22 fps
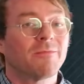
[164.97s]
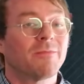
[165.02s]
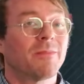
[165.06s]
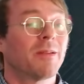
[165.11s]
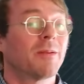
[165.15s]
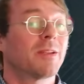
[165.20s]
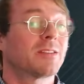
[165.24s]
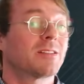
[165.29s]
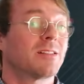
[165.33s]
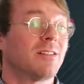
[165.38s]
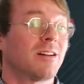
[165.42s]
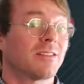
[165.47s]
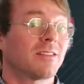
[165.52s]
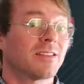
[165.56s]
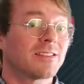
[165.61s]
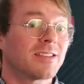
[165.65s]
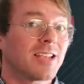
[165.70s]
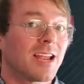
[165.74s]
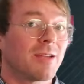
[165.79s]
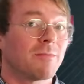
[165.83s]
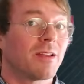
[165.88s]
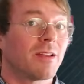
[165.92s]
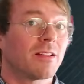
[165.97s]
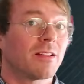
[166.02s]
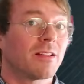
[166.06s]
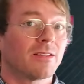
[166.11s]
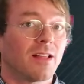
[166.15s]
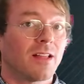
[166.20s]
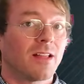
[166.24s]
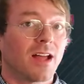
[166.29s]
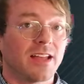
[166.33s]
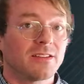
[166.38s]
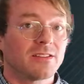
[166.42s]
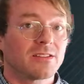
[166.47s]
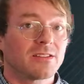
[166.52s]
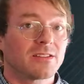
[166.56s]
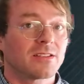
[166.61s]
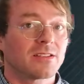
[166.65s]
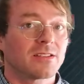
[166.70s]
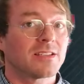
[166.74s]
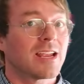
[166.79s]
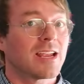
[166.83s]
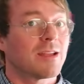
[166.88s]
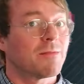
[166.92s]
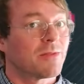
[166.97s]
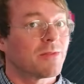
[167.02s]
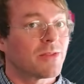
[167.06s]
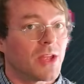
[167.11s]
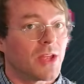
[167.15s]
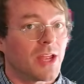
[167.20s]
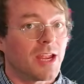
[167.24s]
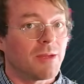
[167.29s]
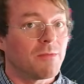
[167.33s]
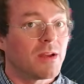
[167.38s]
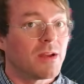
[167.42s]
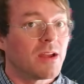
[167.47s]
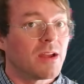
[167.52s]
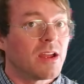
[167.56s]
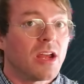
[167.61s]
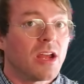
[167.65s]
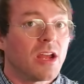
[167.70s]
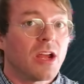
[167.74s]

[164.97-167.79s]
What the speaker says: maybe it's along the same lines, the same theme.